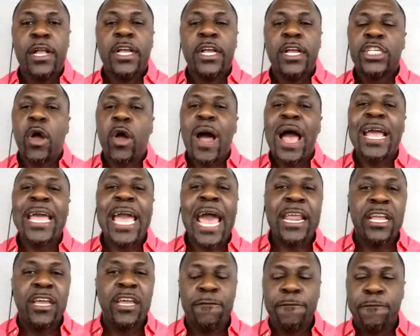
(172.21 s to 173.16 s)
So I got a
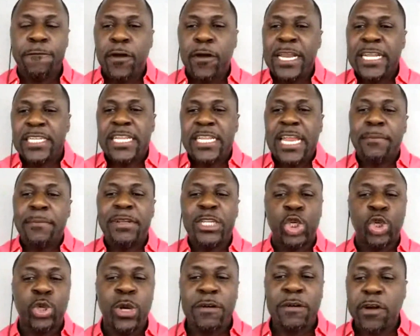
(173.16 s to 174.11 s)
good friend. His name is
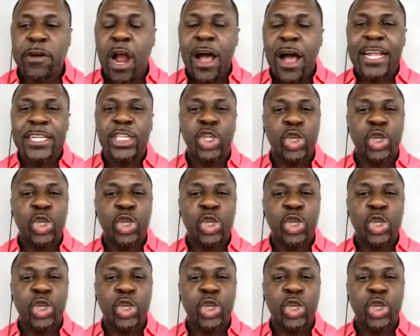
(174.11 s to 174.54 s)
Trevor Otts.